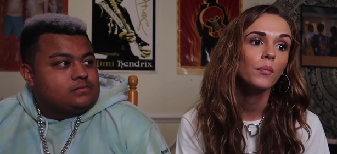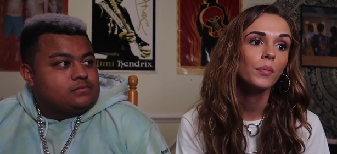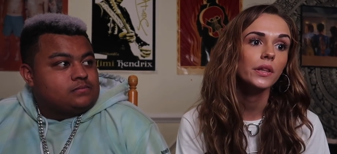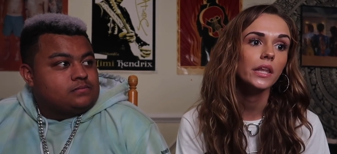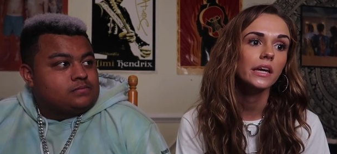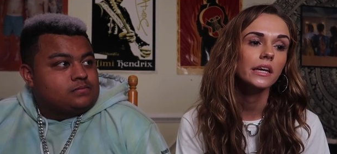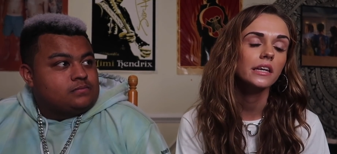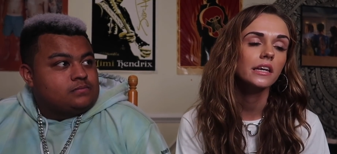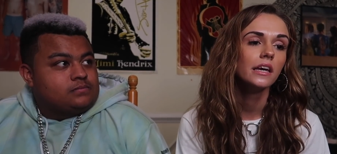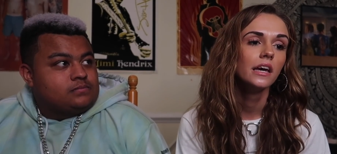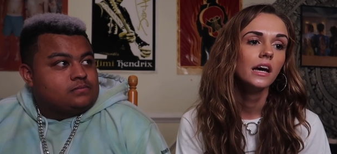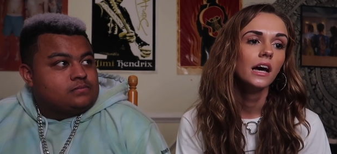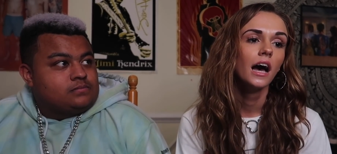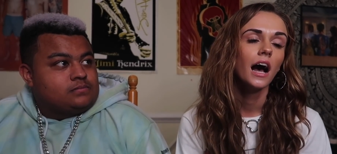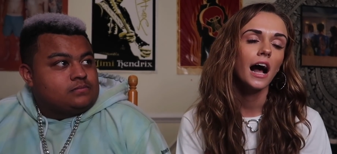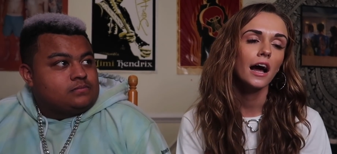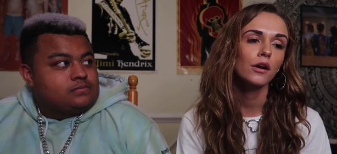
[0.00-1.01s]
Speaker 1: But like
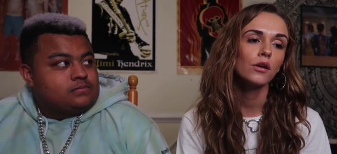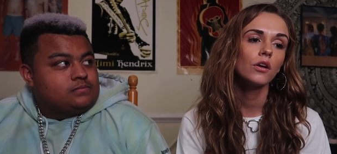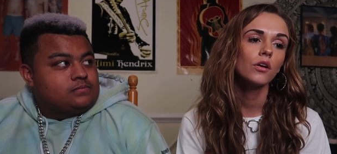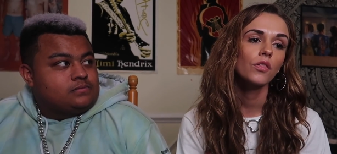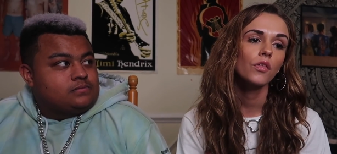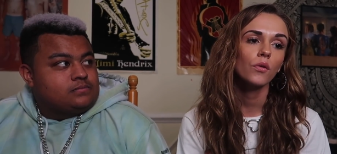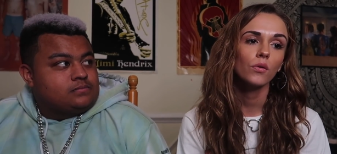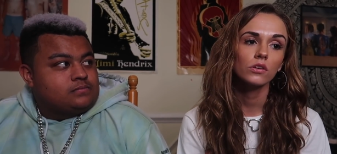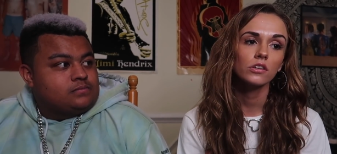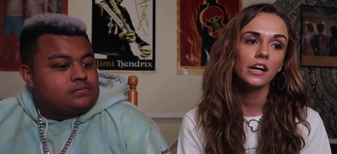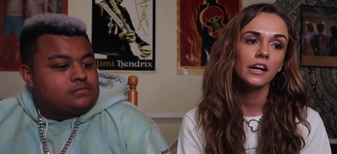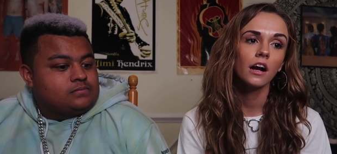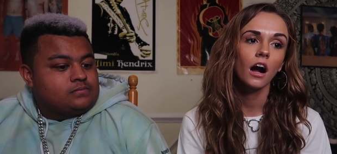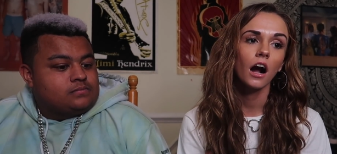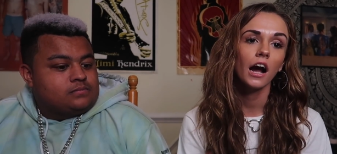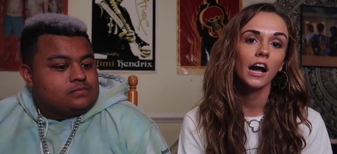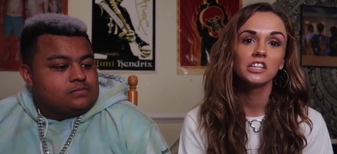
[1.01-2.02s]
I don't know, the older I
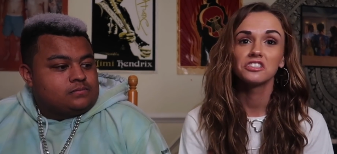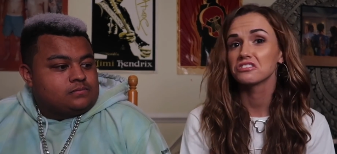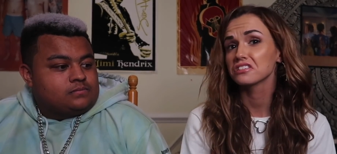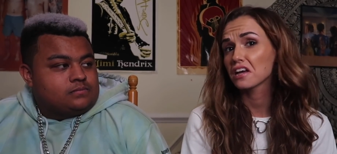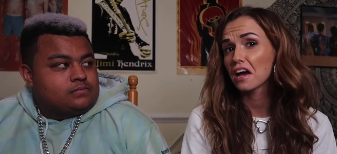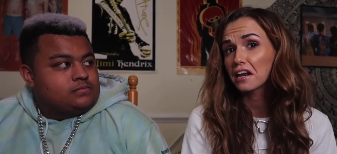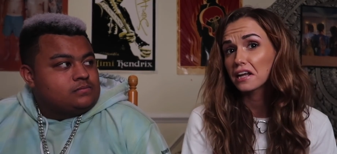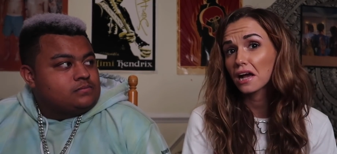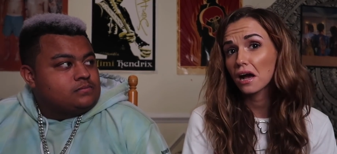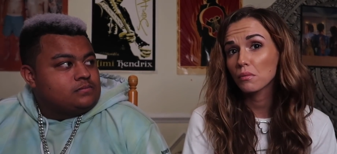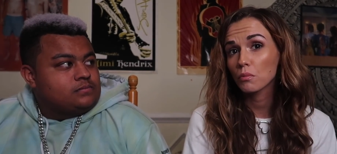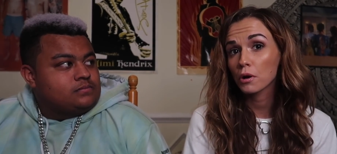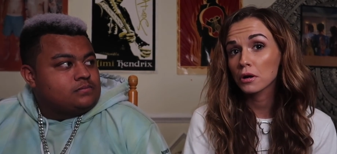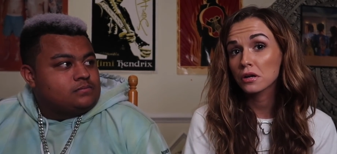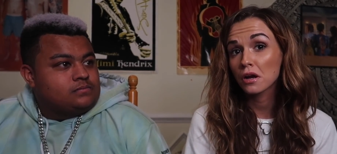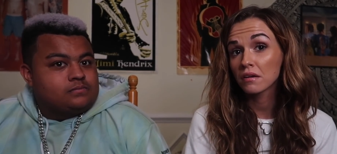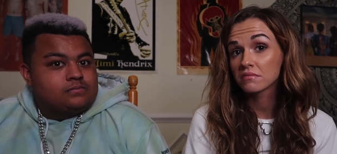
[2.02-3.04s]
got, I just kind of got
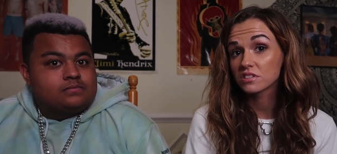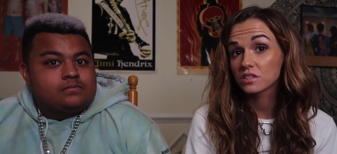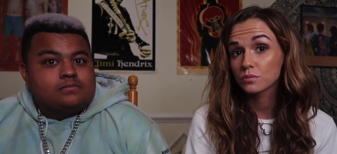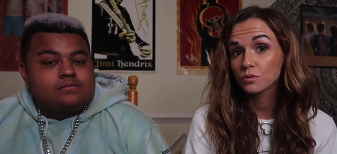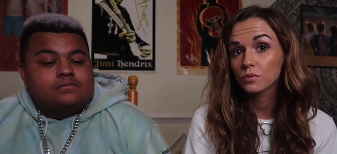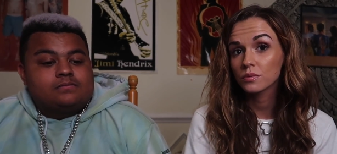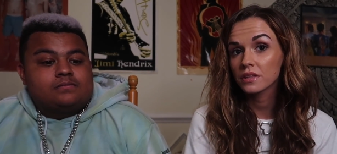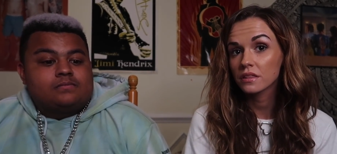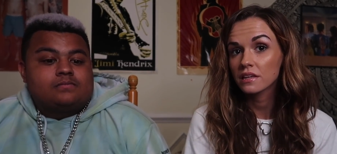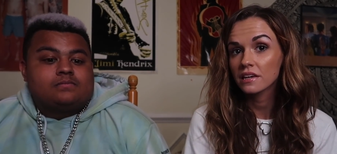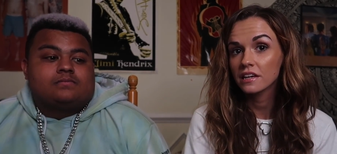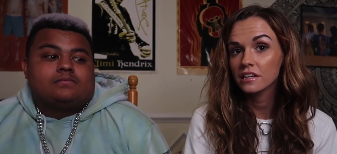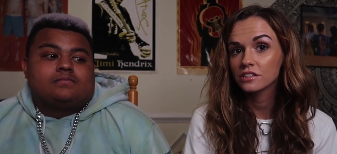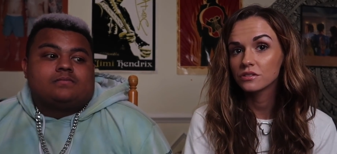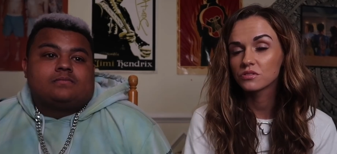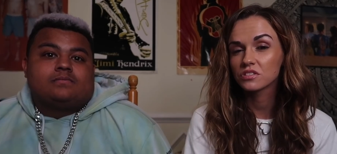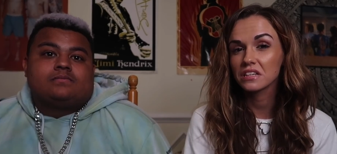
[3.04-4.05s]
more comfortable with
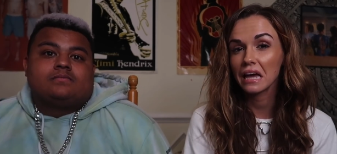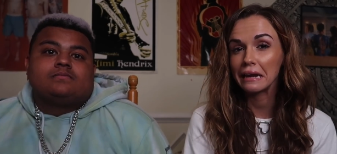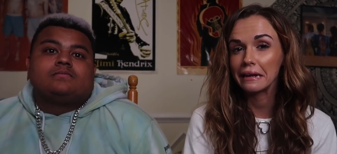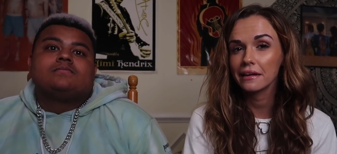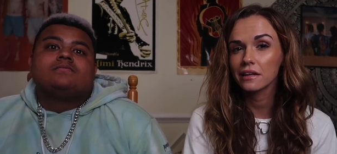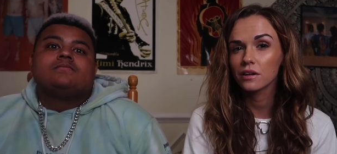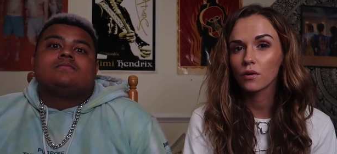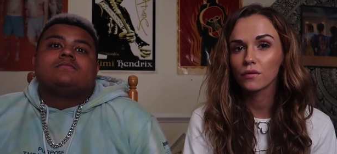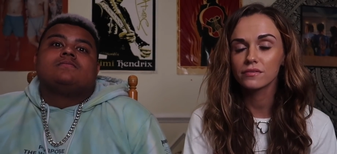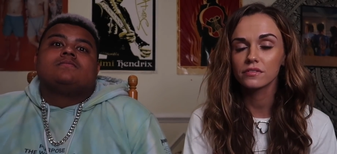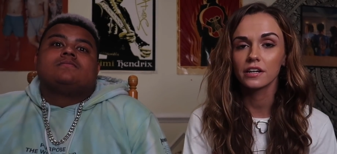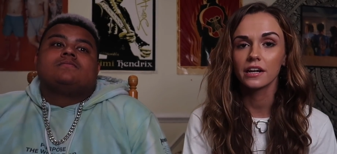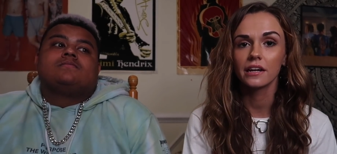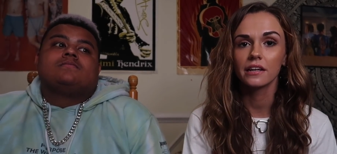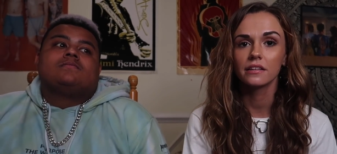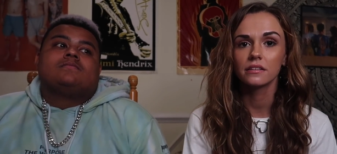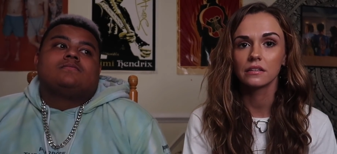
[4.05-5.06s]
it. You just kind of get over
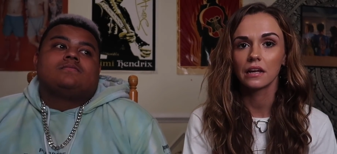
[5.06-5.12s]
it.